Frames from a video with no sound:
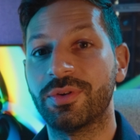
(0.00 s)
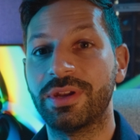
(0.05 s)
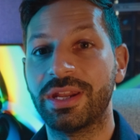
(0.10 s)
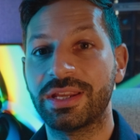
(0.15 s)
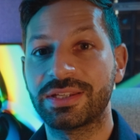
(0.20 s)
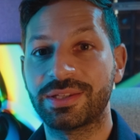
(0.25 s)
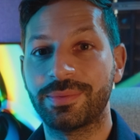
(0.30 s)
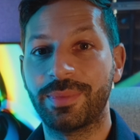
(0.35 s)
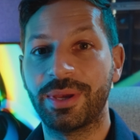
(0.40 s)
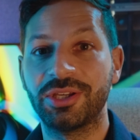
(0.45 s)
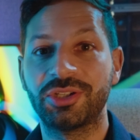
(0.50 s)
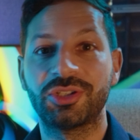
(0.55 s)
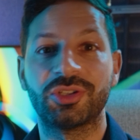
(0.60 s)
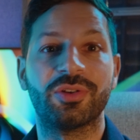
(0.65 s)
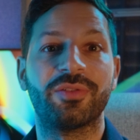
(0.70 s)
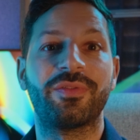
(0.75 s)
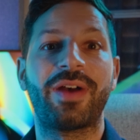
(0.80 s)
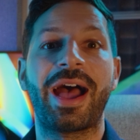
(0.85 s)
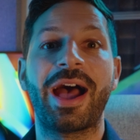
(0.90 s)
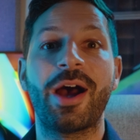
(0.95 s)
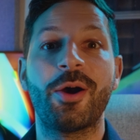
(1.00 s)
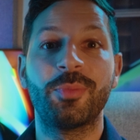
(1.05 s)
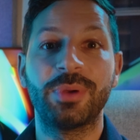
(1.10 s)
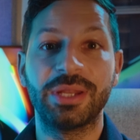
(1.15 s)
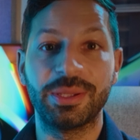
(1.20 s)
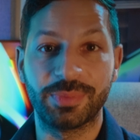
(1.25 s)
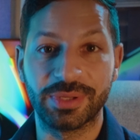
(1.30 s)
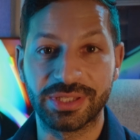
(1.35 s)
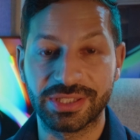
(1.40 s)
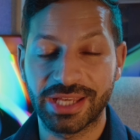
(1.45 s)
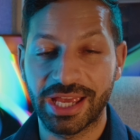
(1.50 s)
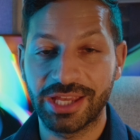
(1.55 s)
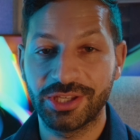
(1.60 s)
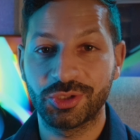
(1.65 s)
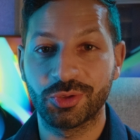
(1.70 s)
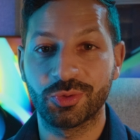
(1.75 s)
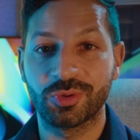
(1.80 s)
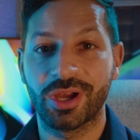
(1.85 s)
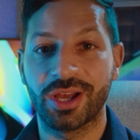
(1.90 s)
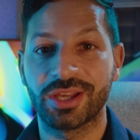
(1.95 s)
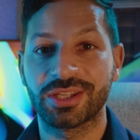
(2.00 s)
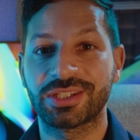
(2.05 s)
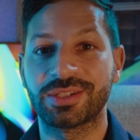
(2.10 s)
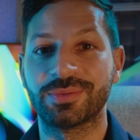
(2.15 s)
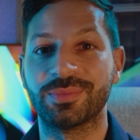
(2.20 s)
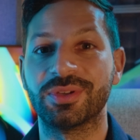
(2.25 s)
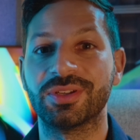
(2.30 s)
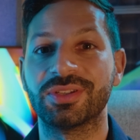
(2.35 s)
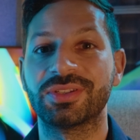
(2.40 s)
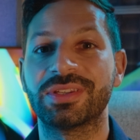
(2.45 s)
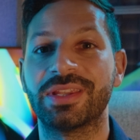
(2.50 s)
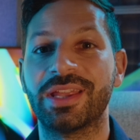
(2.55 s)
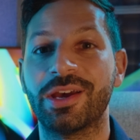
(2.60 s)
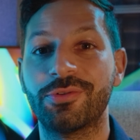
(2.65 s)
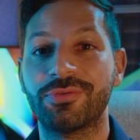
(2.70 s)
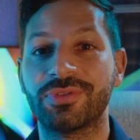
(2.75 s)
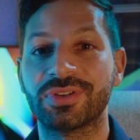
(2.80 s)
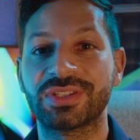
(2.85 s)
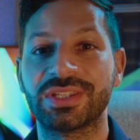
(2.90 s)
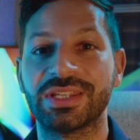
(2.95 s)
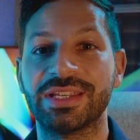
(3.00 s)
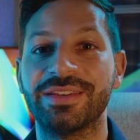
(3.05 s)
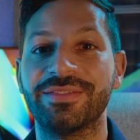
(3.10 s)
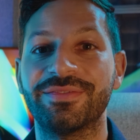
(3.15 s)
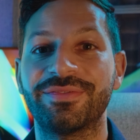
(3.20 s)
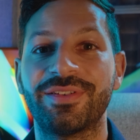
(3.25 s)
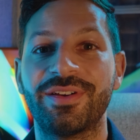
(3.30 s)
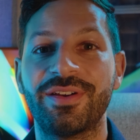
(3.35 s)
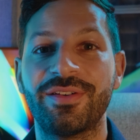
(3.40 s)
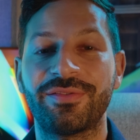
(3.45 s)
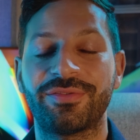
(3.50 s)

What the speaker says: you an estimation of how many potential customers they'll receive